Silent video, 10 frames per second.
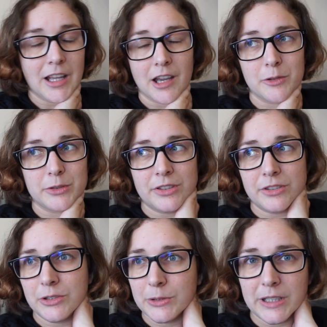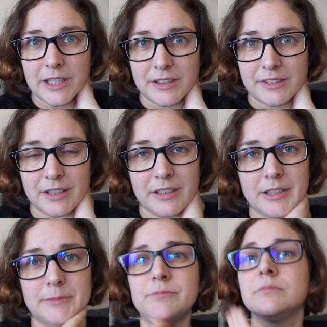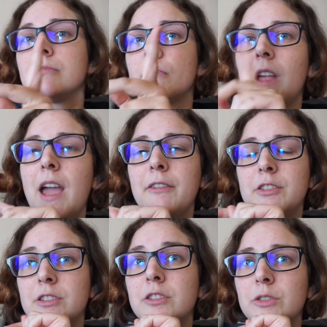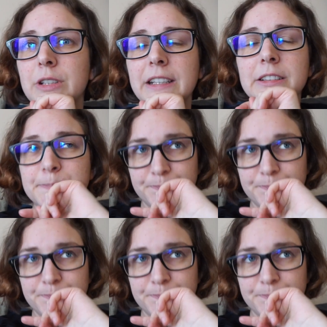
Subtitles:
I was 2 days after the due date,